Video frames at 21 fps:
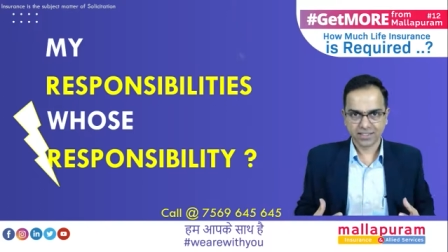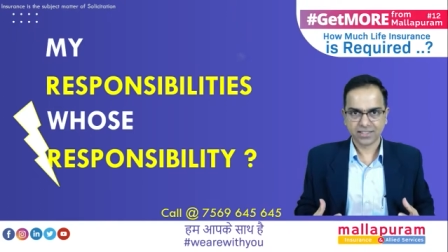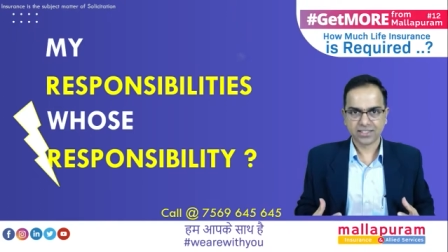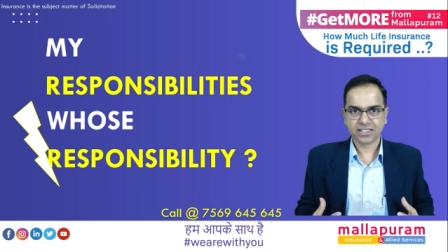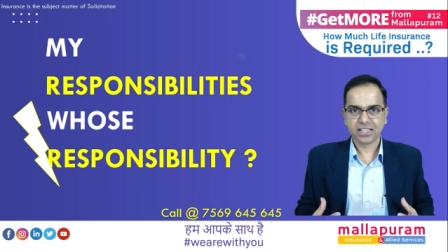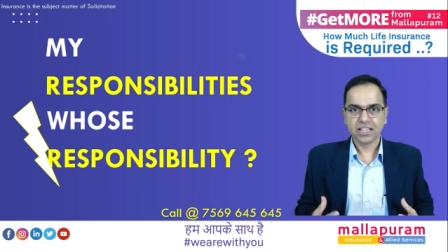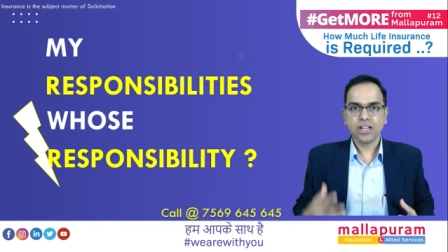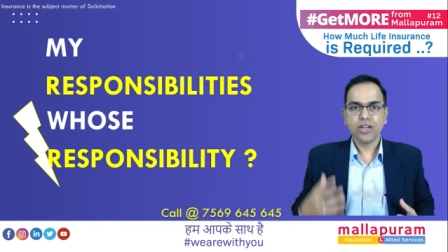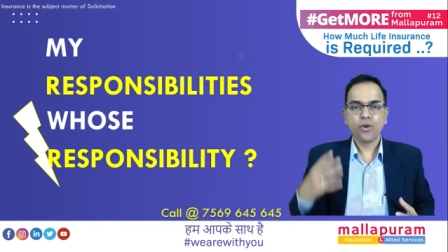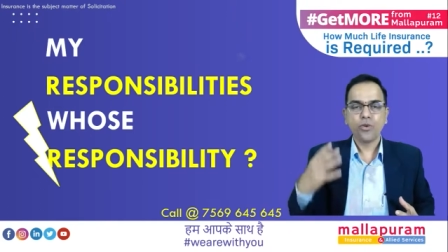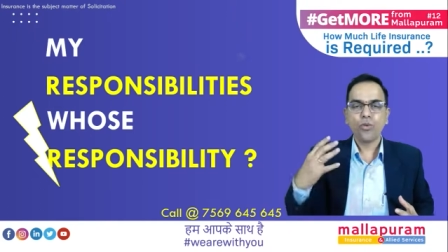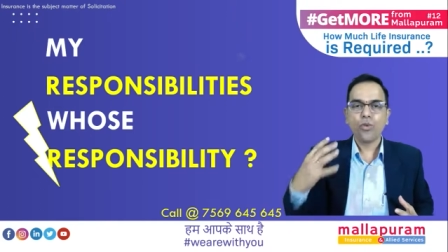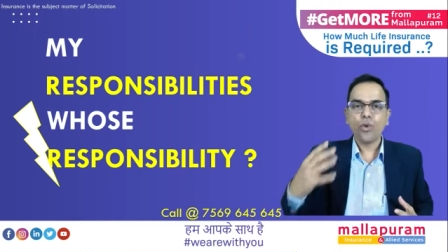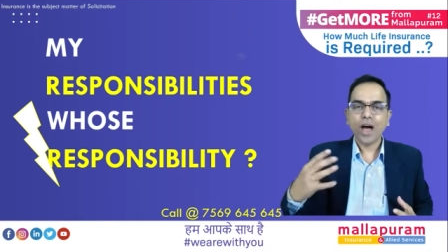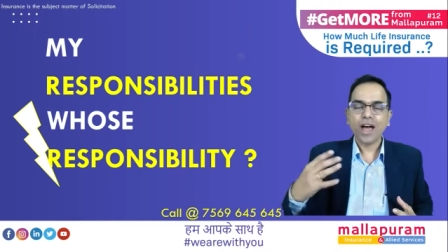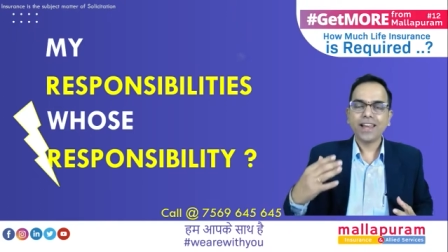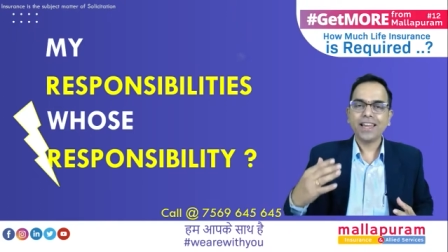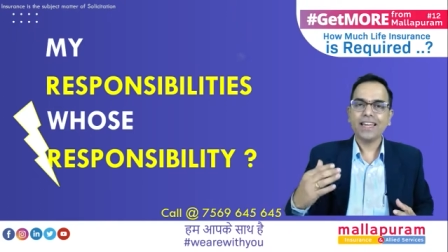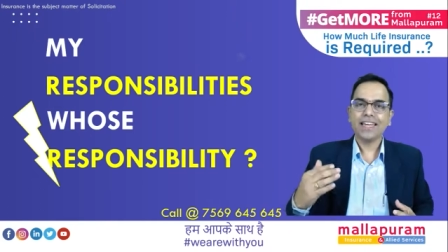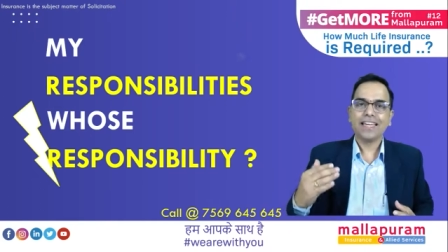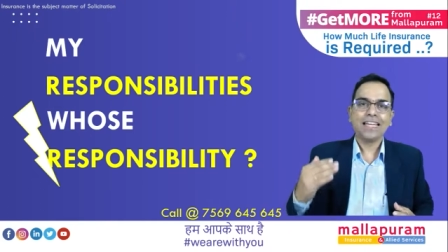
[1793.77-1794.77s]

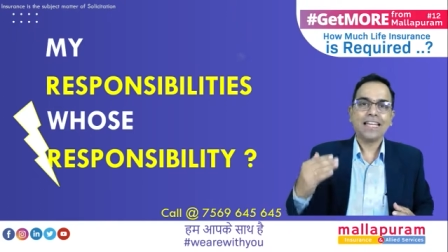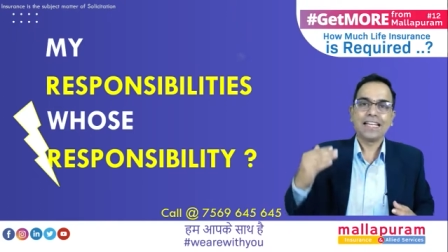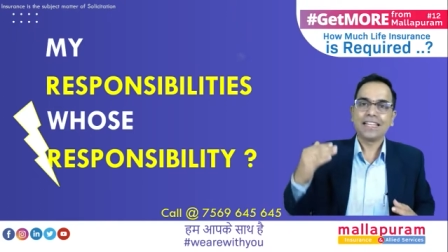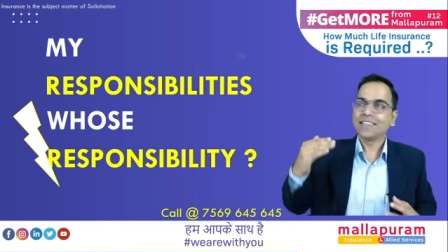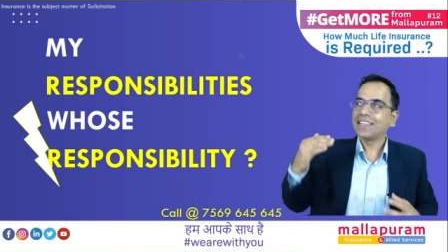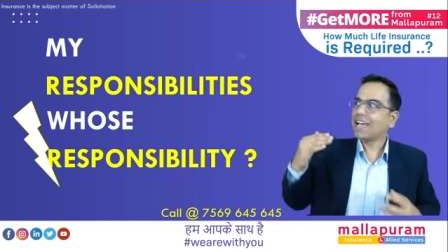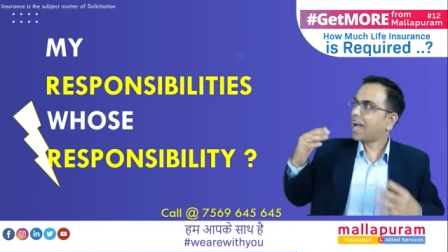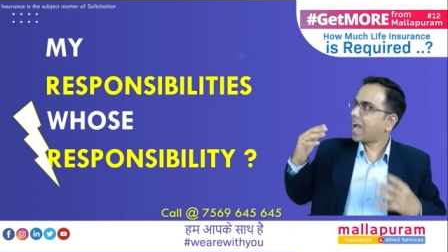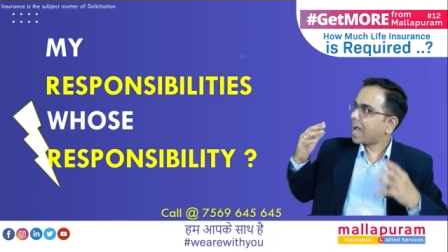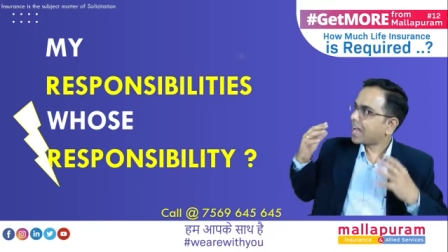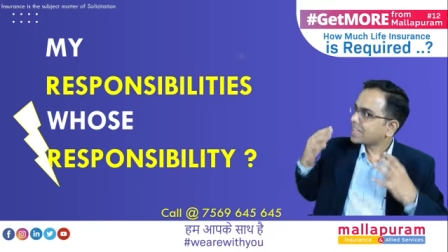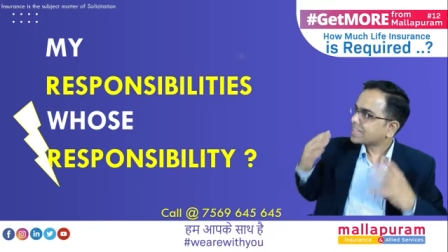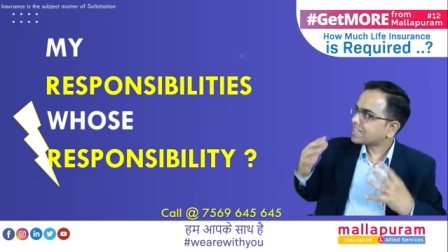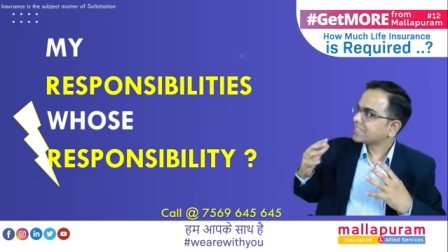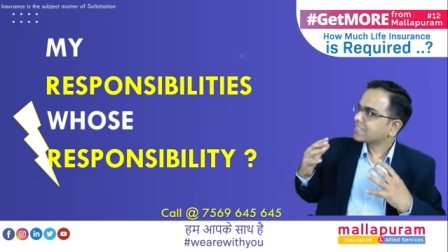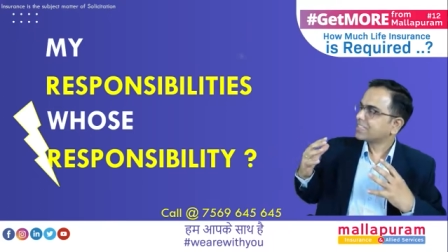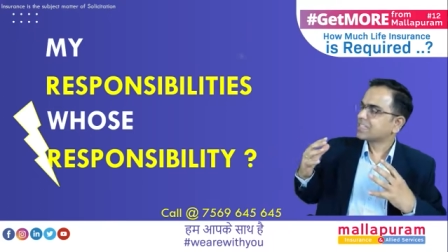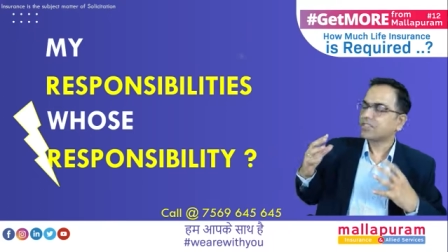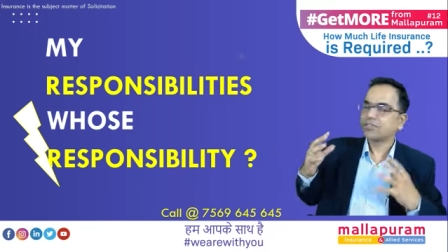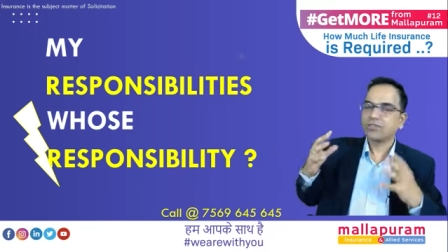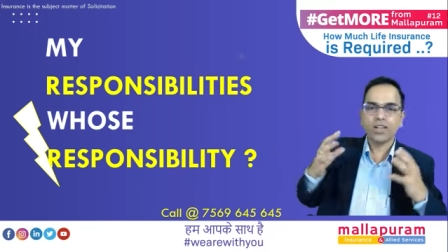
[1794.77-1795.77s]
wherein the assets
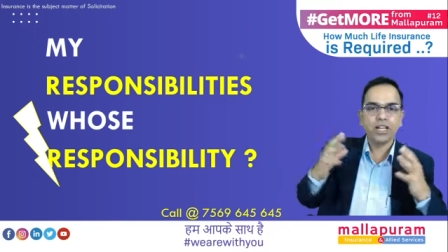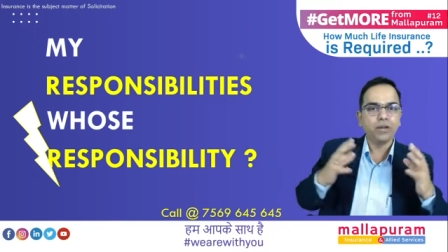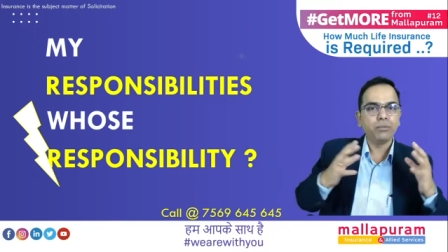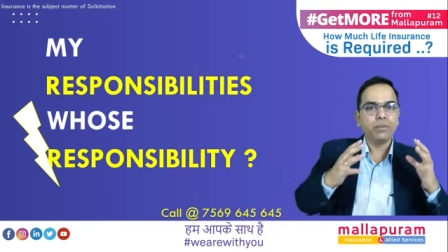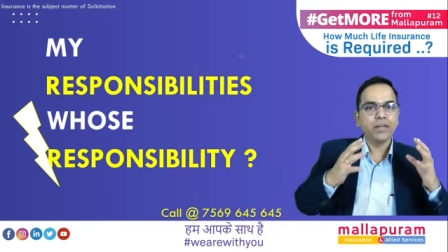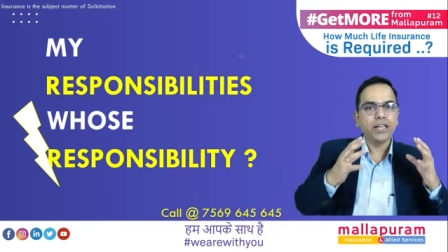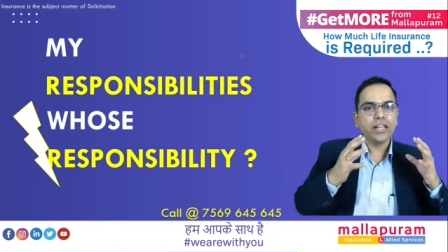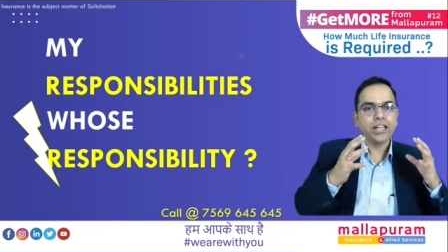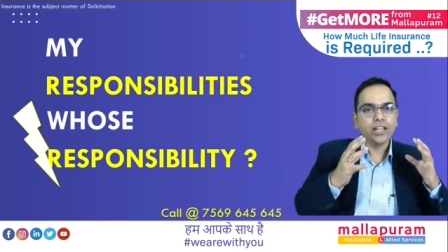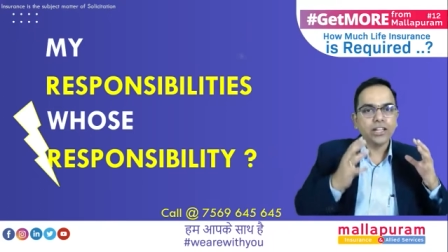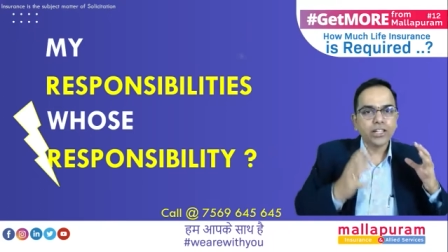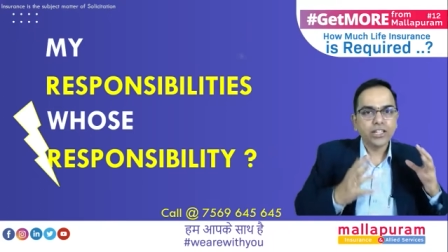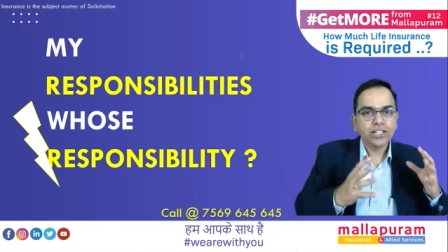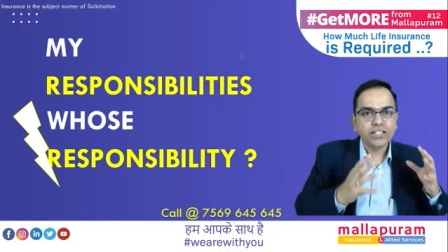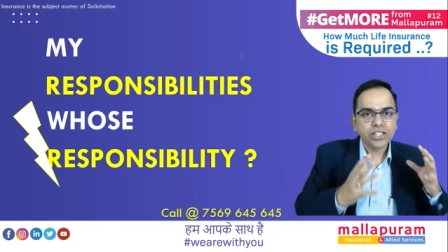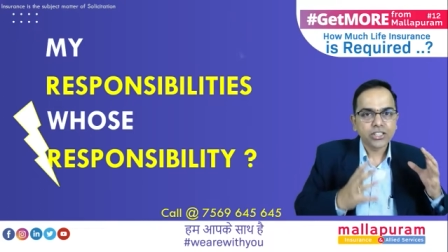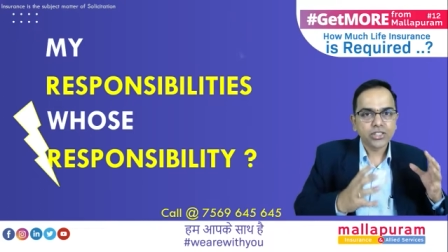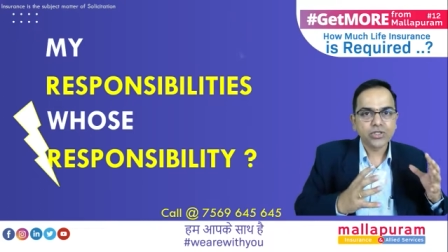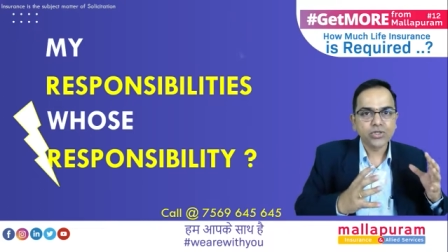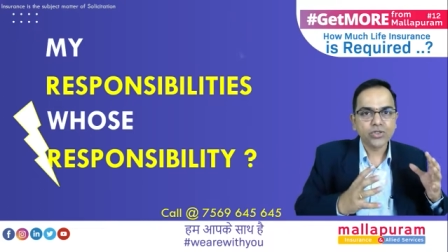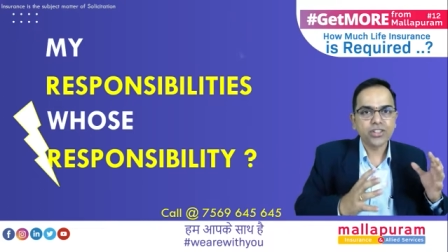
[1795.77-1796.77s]
will be in a situation